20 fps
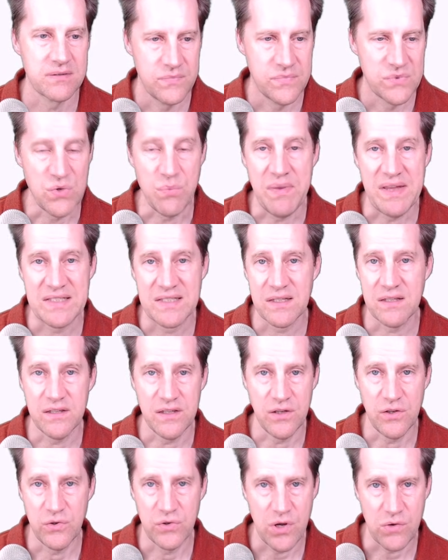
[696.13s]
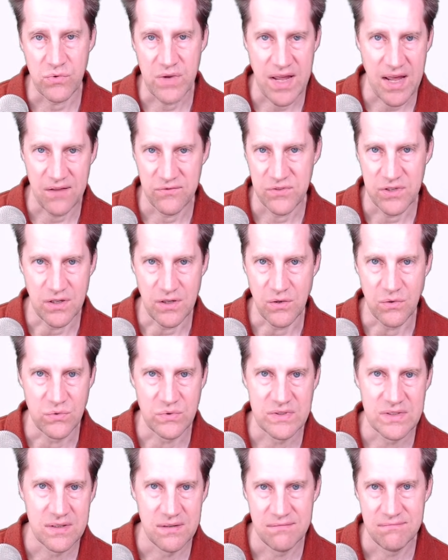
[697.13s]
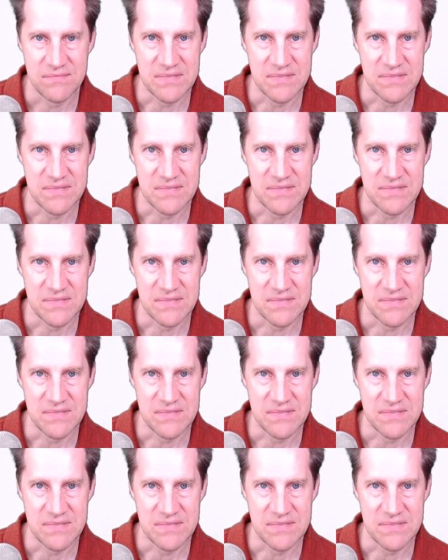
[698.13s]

So basically you don't have to use